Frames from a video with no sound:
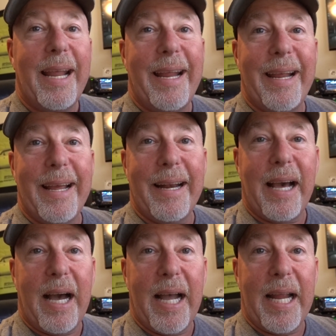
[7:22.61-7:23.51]
and
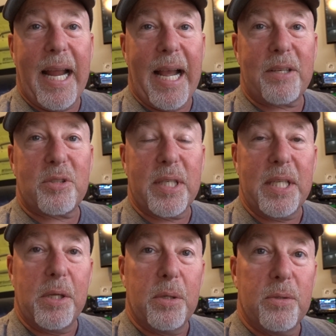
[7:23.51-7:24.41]
I actually
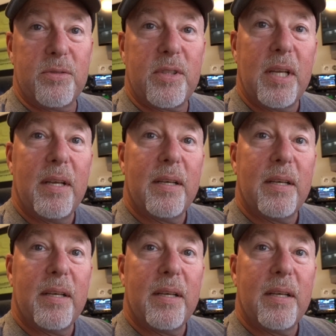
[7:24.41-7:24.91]
used